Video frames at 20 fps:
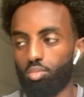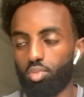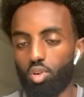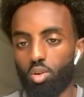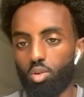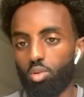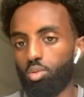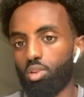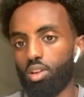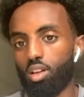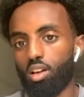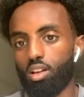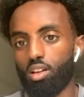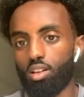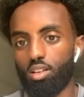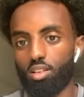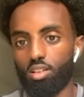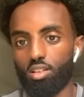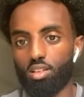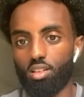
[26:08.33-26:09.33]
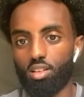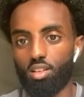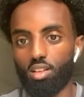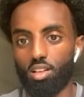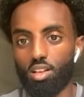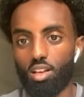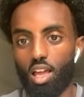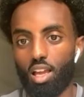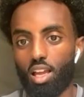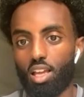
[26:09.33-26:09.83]
Well, like,
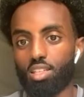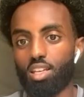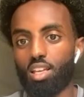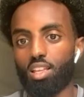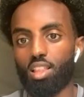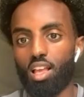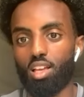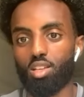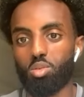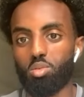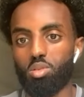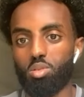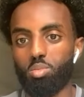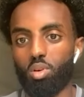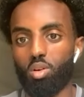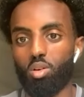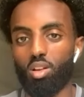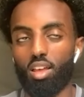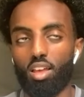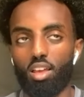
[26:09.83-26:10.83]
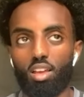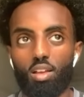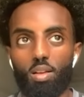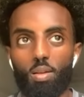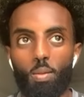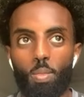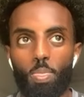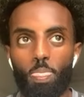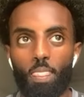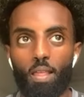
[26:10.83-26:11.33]
like I said last week, or like
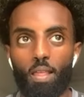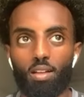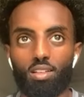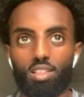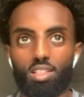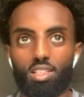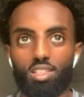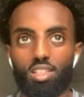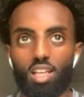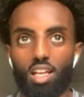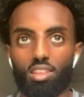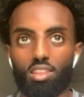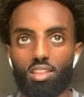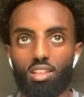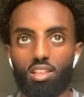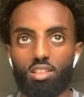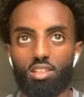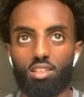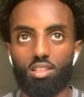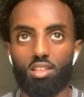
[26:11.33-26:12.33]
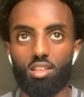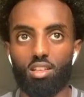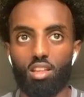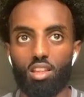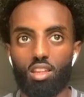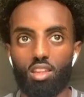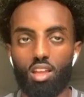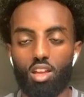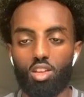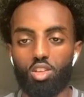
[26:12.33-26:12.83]
the standards
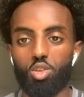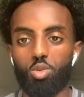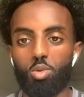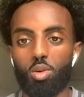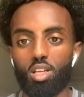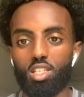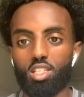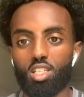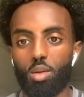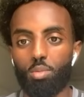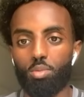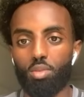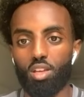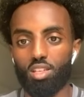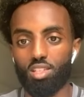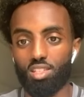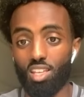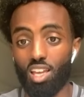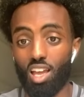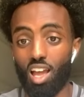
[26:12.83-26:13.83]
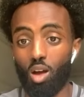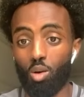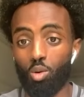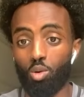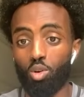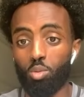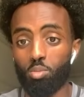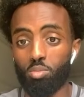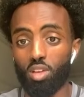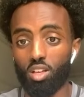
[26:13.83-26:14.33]
that you accept is the
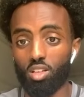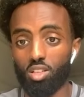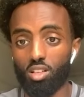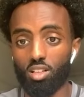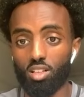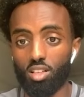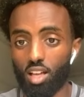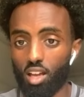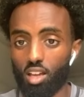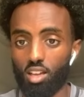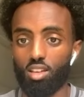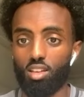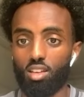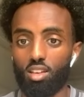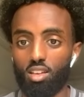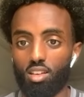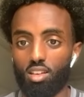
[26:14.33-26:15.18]
outcome that you'll get.